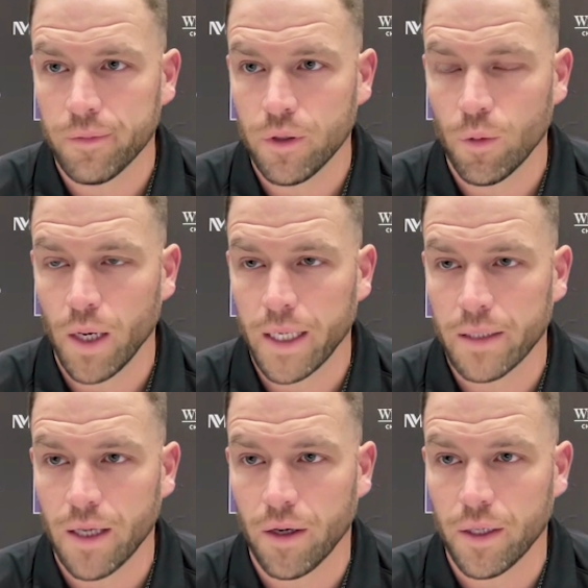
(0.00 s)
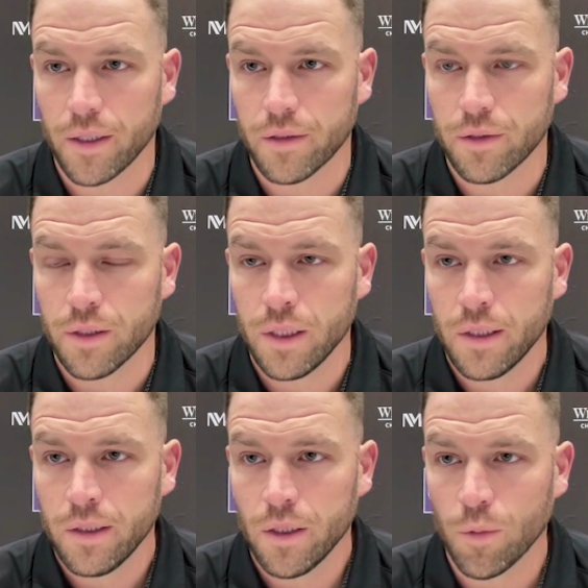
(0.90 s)
what I can tell you is,
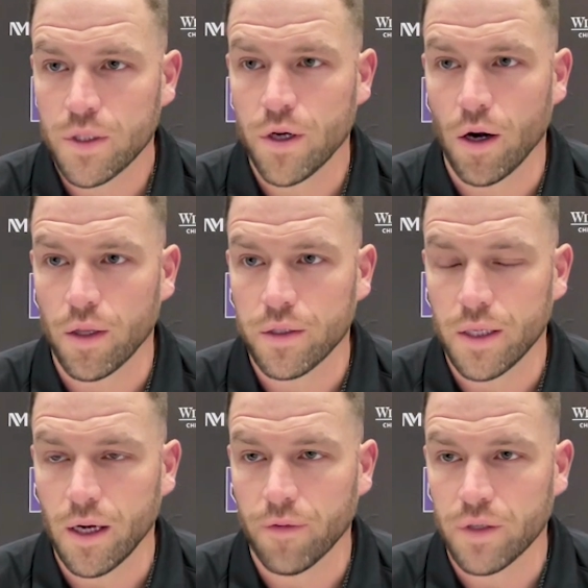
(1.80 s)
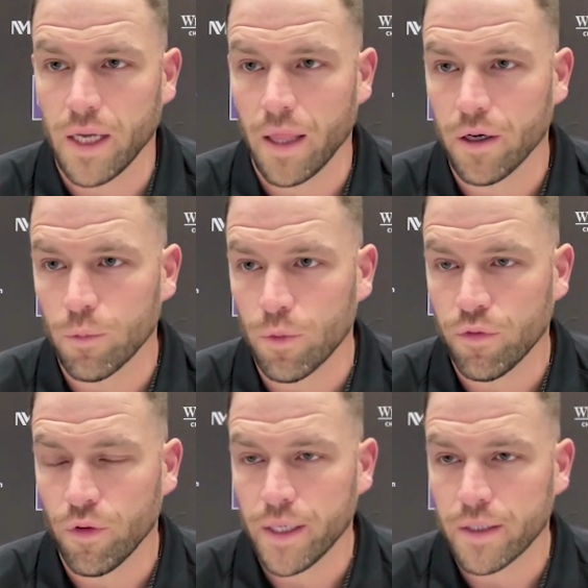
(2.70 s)
we started this thing off together, and we
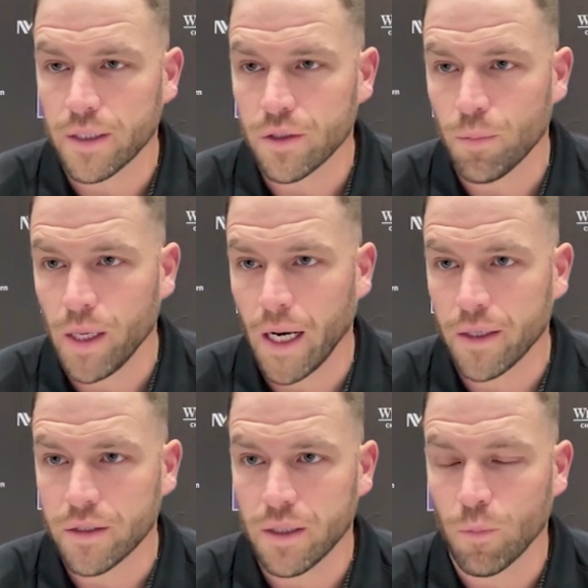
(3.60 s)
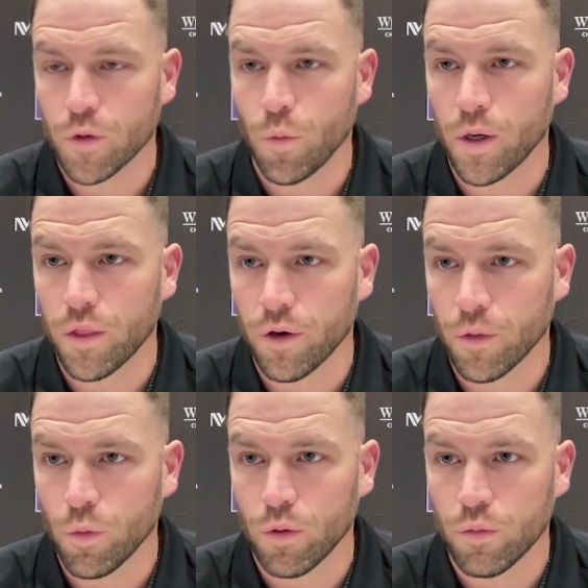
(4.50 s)
fully anticipate on December
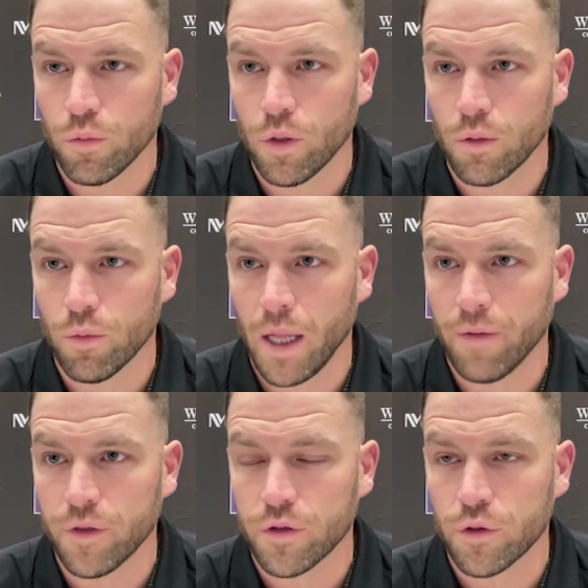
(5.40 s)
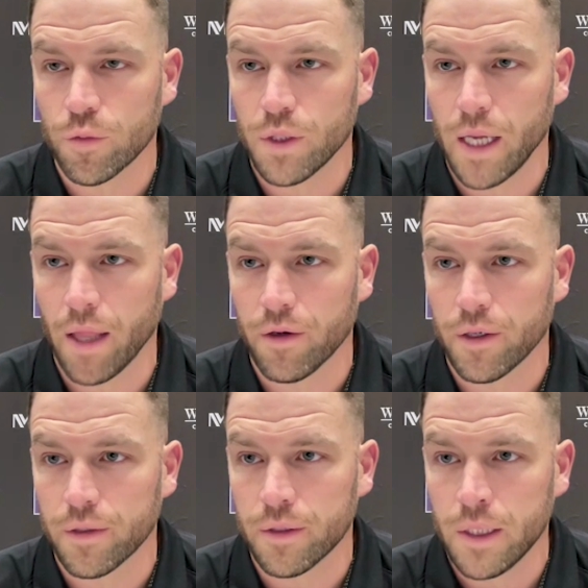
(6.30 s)
23rd we'll have this group together
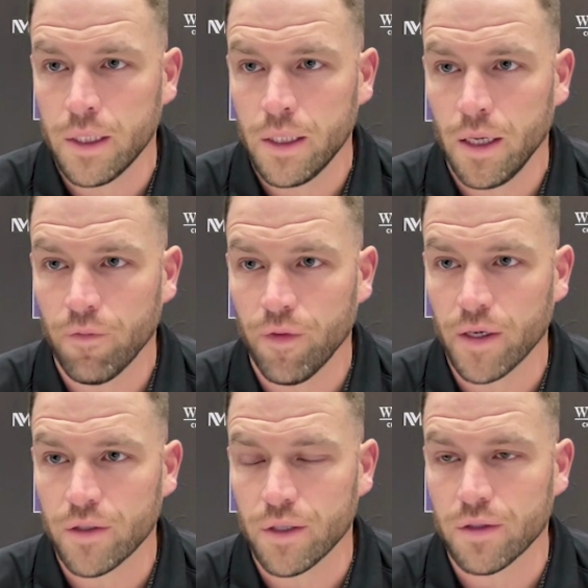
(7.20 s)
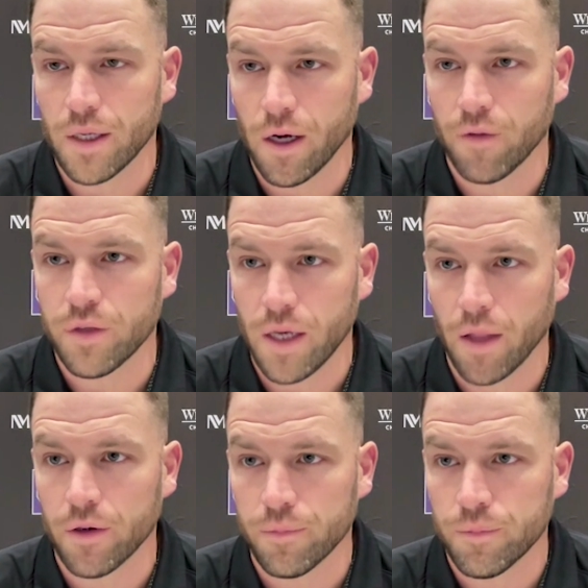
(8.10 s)
and finish this thing off
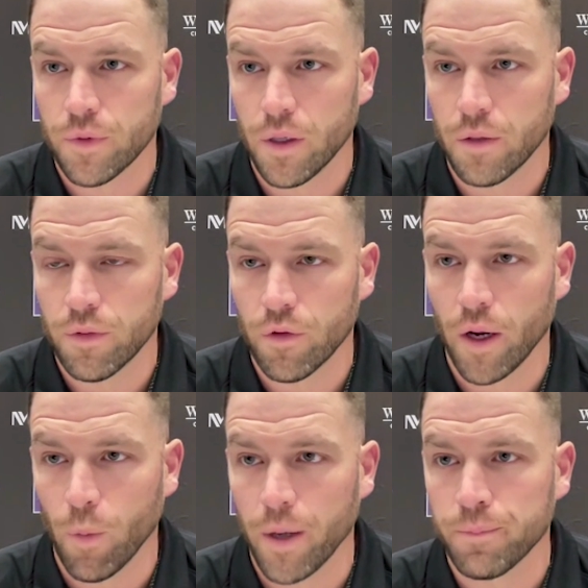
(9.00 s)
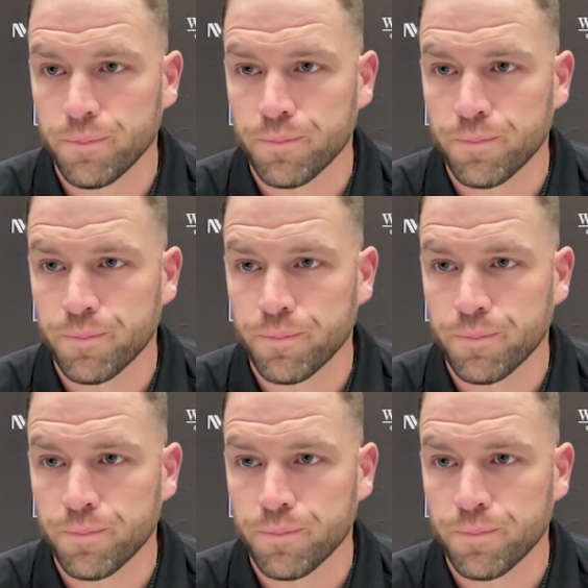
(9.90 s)
together the right way.